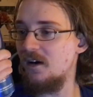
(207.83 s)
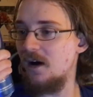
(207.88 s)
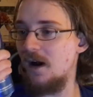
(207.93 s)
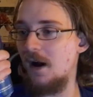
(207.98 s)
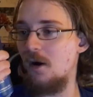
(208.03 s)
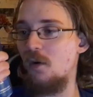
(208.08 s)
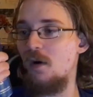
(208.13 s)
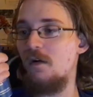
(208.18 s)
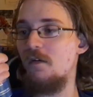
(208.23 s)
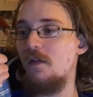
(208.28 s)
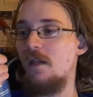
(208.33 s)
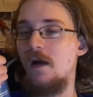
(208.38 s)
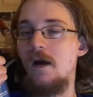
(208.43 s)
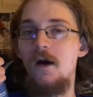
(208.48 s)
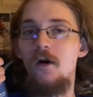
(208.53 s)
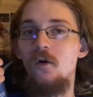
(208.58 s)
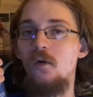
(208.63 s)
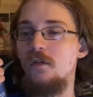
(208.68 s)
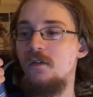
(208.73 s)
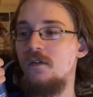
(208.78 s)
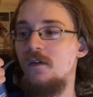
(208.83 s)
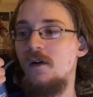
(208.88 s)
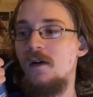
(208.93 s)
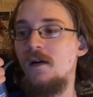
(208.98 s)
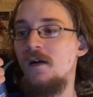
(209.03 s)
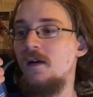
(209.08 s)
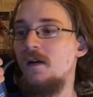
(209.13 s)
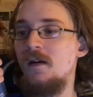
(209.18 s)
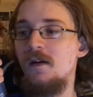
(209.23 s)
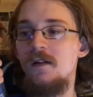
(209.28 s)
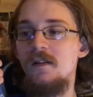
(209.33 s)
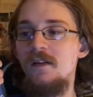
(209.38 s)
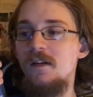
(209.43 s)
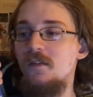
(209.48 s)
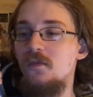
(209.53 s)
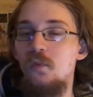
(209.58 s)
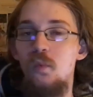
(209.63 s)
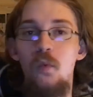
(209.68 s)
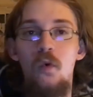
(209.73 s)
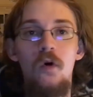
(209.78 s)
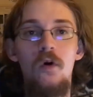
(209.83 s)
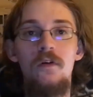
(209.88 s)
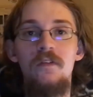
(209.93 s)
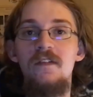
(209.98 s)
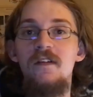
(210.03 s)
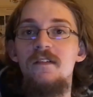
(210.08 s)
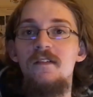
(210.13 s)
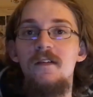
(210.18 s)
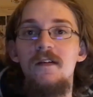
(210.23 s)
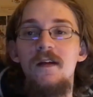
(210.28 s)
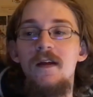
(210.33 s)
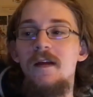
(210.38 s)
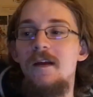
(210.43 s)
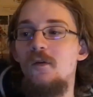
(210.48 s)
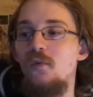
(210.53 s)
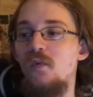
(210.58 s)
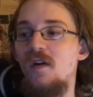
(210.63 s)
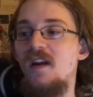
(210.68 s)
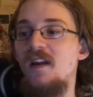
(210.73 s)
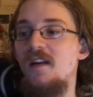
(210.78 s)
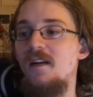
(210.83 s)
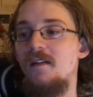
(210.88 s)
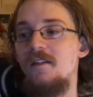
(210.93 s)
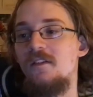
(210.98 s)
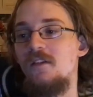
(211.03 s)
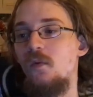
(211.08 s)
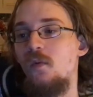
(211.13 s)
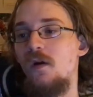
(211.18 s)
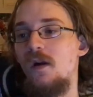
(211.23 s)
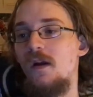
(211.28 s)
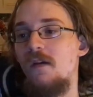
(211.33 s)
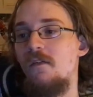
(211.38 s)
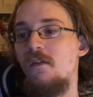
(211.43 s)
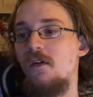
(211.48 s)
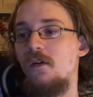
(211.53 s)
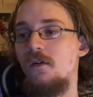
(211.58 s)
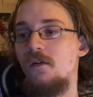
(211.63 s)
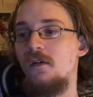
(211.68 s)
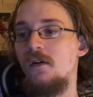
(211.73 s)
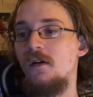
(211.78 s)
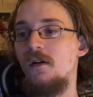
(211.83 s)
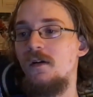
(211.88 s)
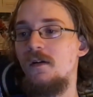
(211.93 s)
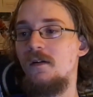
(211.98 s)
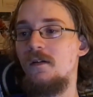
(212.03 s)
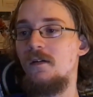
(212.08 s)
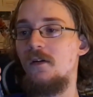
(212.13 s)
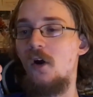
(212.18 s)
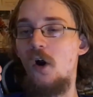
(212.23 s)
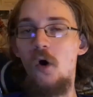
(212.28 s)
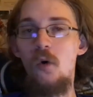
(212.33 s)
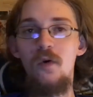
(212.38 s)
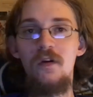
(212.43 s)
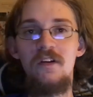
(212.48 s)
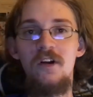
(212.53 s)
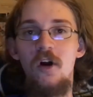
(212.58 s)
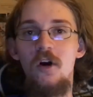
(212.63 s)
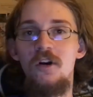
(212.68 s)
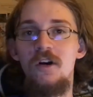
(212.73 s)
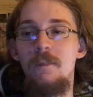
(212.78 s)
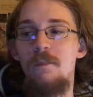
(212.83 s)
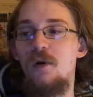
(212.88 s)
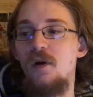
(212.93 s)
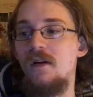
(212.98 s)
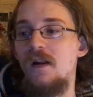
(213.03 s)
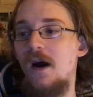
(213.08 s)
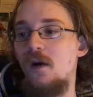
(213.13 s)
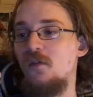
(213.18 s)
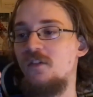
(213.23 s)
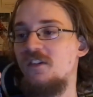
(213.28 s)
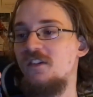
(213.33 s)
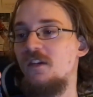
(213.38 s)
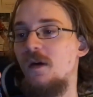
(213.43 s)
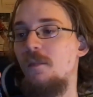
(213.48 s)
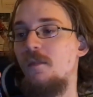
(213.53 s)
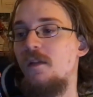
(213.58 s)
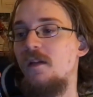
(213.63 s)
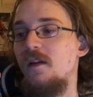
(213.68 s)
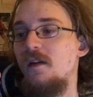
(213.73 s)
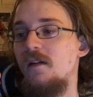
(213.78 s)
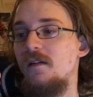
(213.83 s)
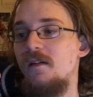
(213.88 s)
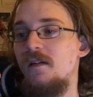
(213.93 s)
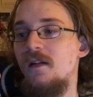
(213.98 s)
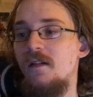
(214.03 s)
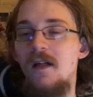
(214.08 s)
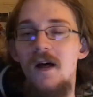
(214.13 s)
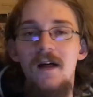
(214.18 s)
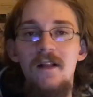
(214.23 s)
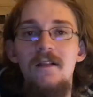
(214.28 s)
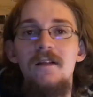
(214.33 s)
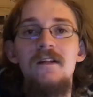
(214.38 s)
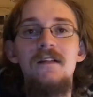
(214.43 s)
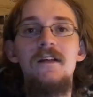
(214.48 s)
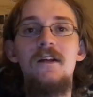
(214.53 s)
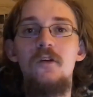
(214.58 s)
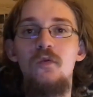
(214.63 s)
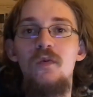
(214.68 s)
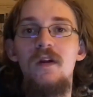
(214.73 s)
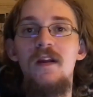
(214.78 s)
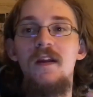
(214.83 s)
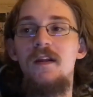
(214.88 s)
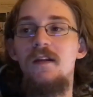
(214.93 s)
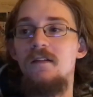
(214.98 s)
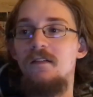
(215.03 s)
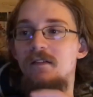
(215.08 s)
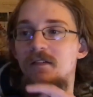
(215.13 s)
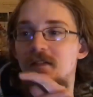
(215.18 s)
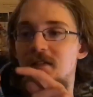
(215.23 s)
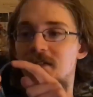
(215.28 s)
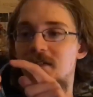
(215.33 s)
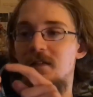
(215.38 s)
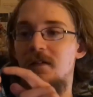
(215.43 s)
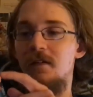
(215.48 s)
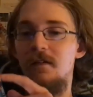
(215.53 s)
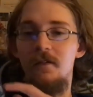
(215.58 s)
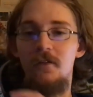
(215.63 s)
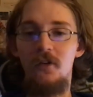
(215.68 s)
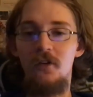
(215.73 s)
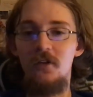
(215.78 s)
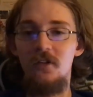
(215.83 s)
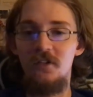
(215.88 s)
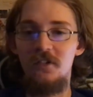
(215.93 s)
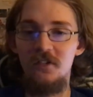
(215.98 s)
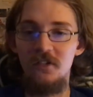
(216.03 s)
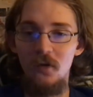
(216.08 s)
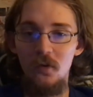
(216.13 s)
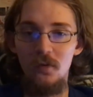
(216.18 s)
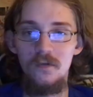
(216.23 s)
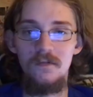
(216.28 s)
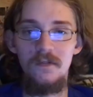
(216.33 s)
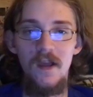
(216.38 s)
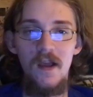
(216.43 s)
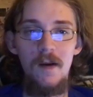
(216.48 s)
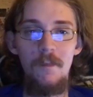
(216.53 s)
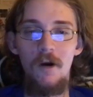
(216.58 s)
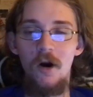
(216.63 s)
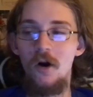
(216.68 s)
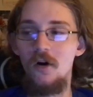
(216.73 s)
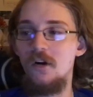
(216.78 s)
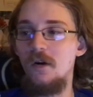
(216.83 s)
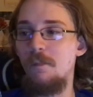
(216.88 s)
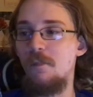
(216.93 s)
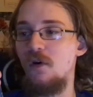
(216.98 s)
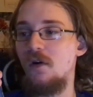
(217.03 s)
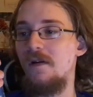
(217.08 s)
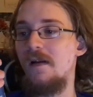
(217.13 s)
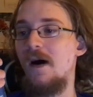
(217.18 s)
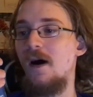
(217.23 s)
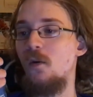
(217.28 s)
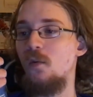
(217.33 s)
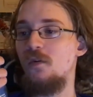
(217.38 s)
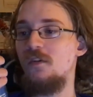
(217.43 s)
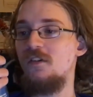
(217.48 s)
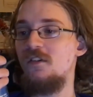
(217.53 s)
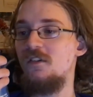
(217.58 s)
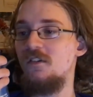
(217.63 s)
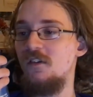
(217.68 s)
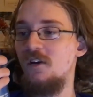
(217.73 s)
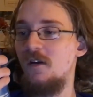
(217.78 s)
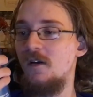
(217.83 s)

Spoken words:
however the hell these words, these ingredients or whatever, always hard to pronounce. Some of a lot of these ingredients, they're just so damn hard to pronounce.